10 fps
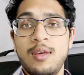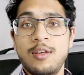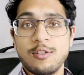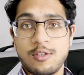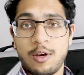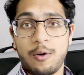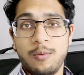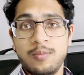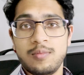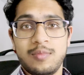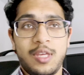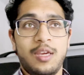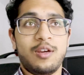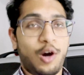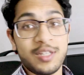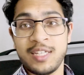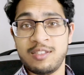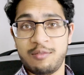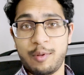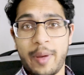So the contents
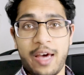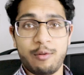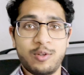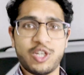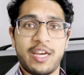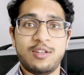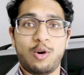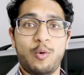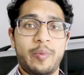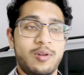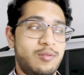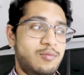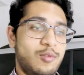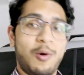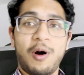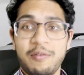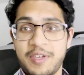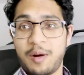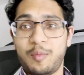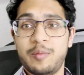of the bag, which I had to open off
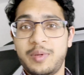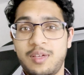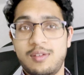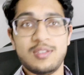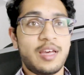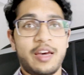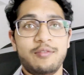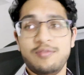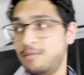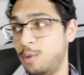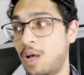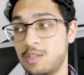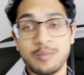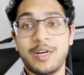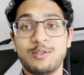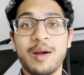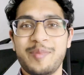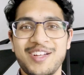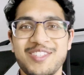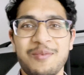camera because I've lost my
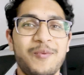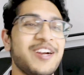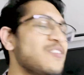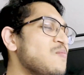tripod somewhere,